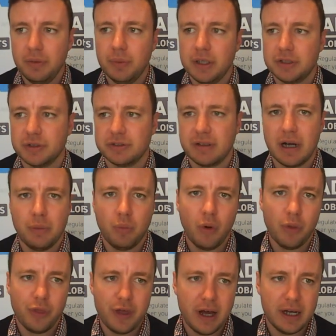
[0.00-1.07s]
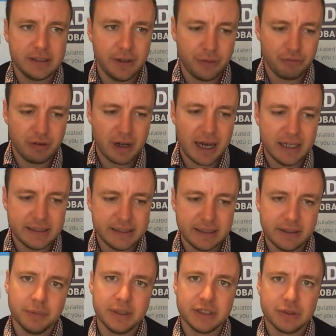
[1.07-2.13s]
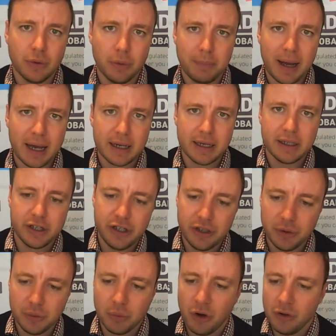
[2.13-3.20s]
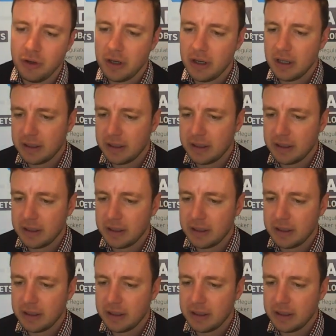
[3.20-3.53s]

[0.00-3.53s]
which was around 133.80 that we saw back in Q1,